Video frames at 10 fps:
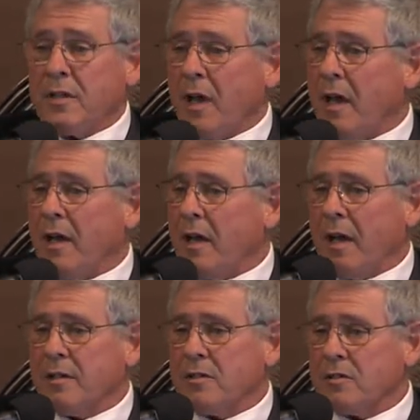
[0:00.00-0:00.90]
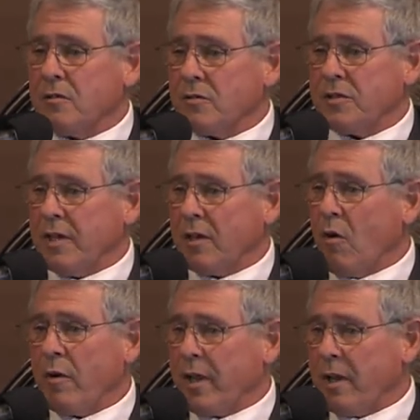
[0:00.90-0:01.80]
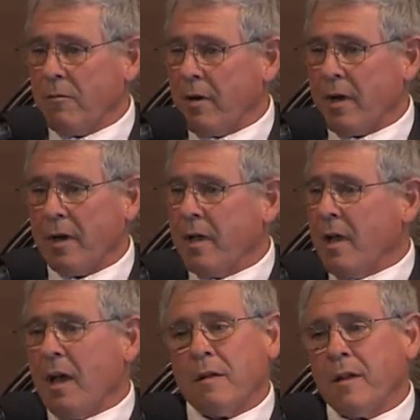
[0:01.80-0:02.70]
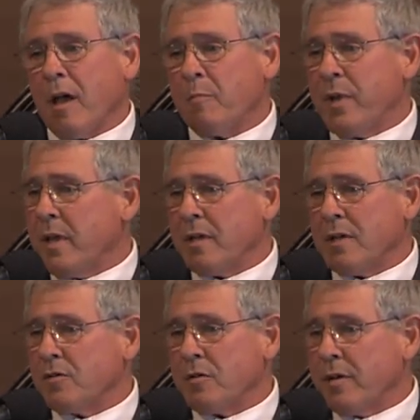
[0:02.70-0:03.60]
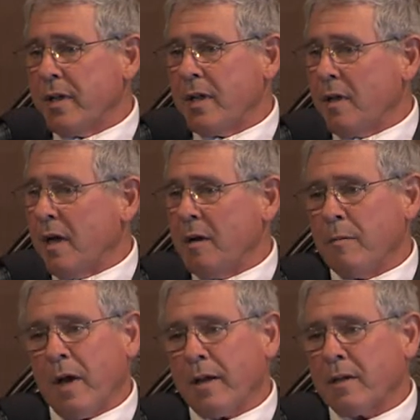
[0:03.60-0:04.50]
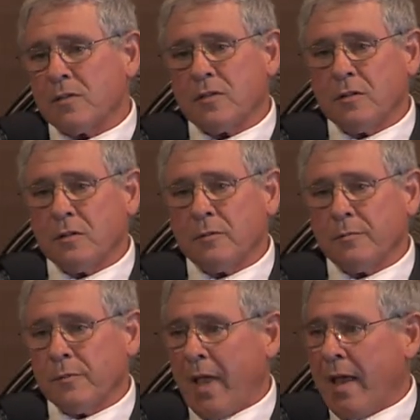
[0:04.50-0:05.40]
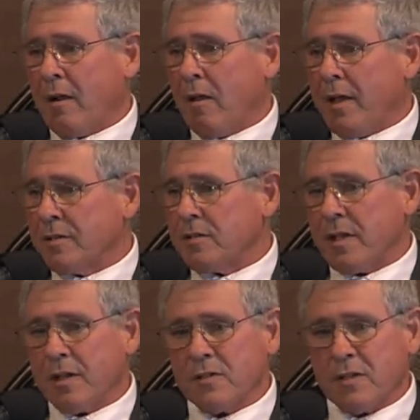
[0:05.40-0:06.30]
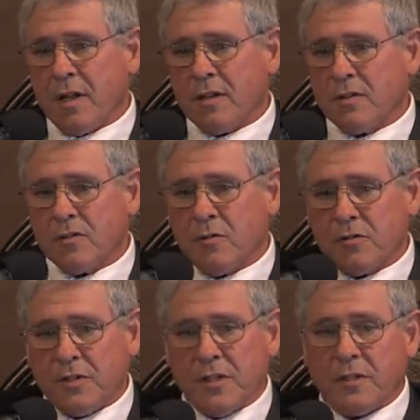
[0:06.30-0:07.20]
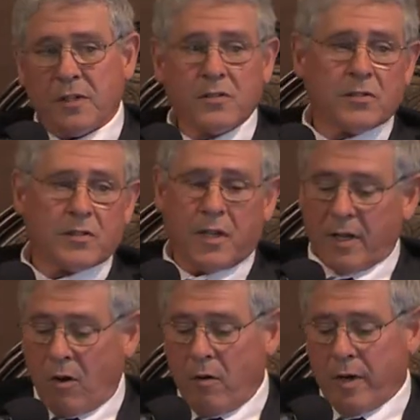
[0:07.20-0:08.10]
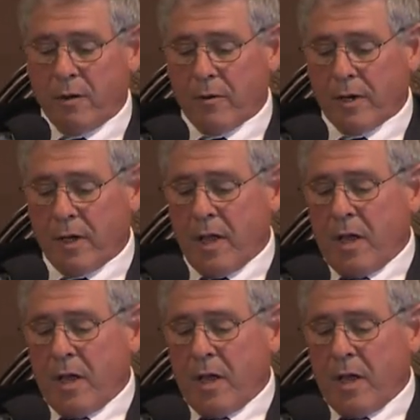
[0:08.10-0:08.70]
I just don't see it going anywhere. Not being an attorney, I can still analyze things, and I just don't see that this is going to go anywhere.